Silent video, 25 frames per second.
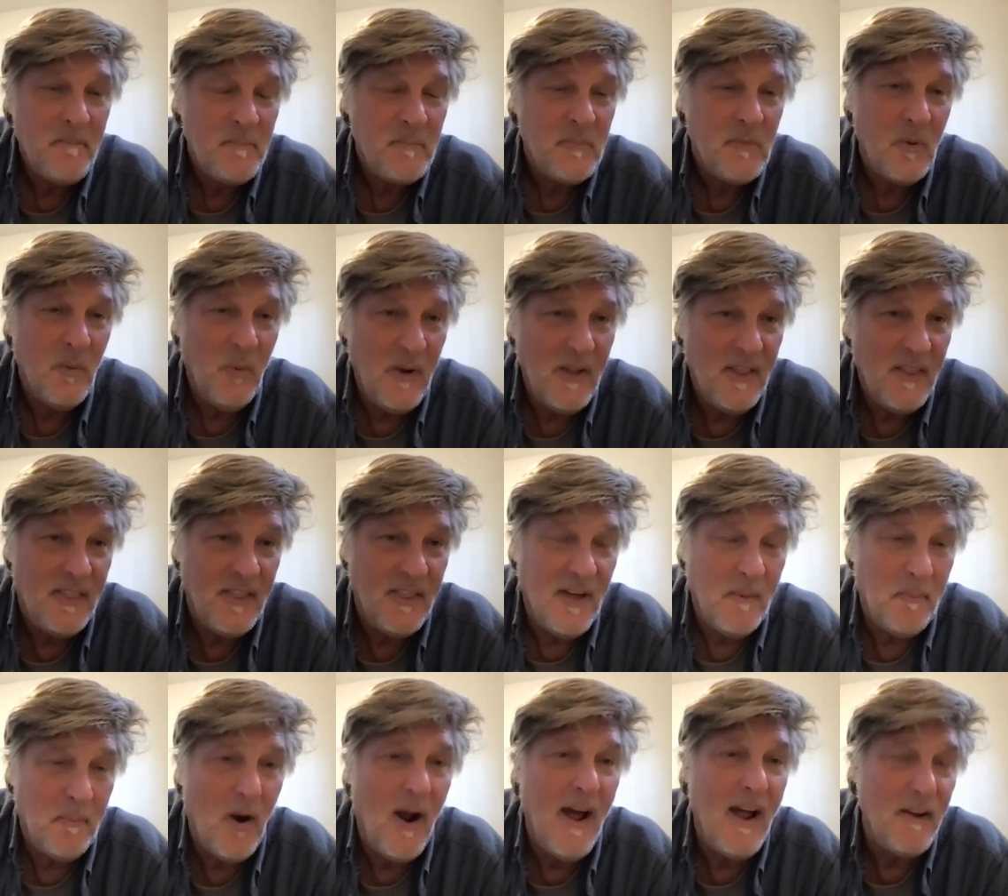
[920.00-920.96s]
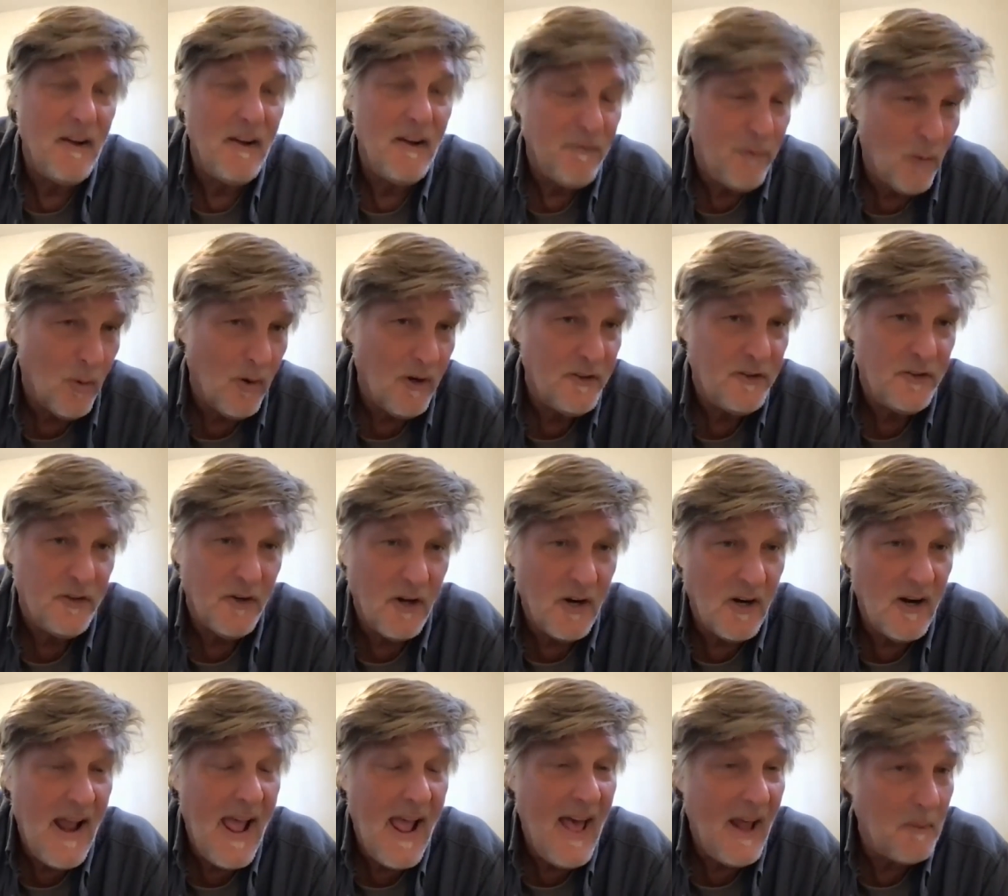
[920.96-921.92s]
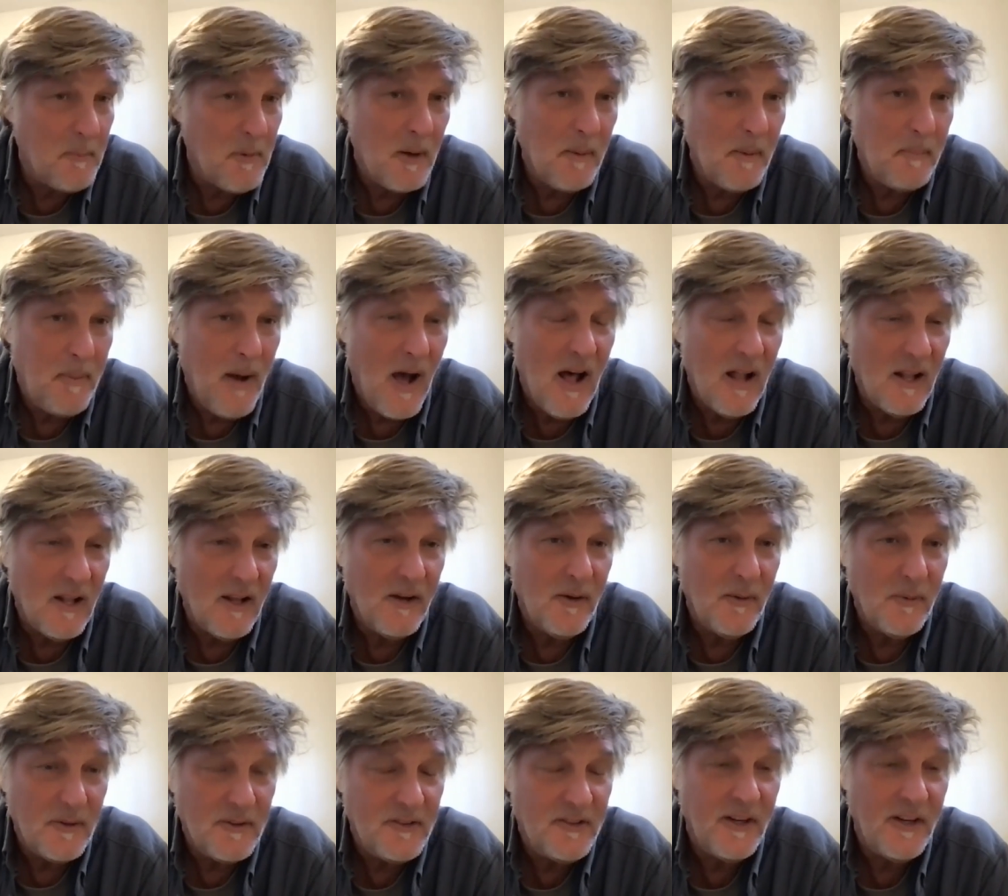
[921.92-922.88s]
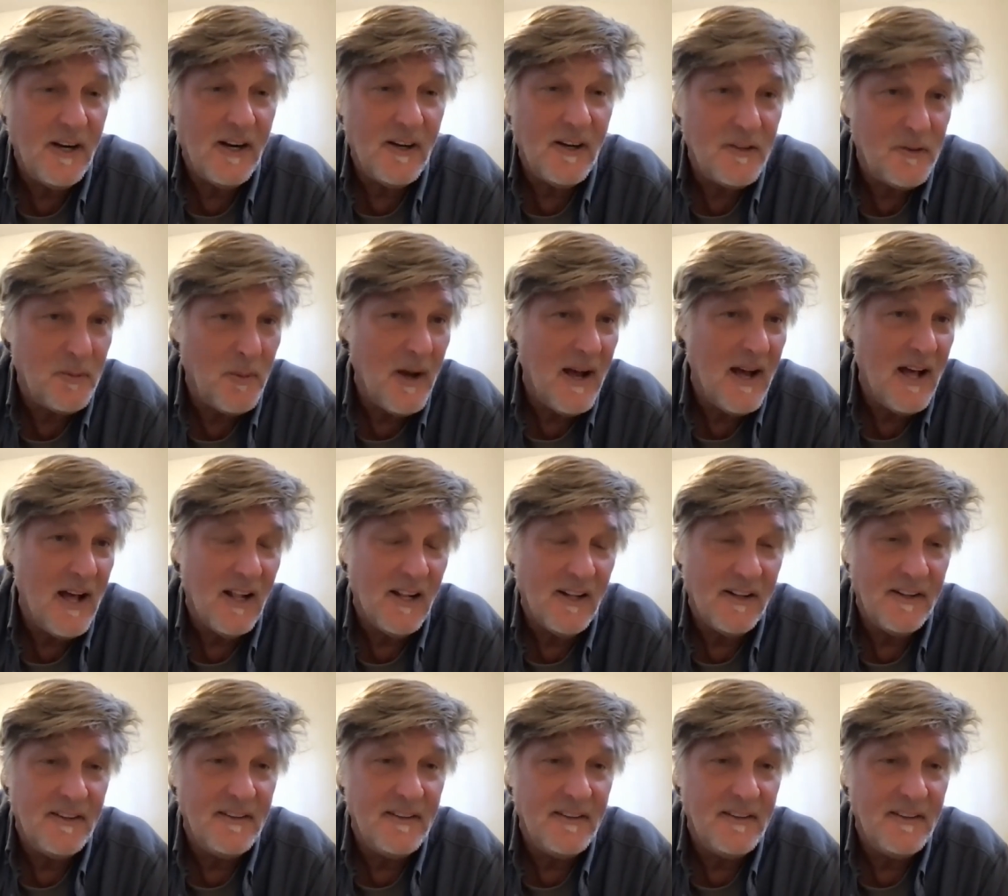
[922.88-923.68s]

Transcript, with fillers: with uh, Brien Foerster. Adam Apollo was there as well.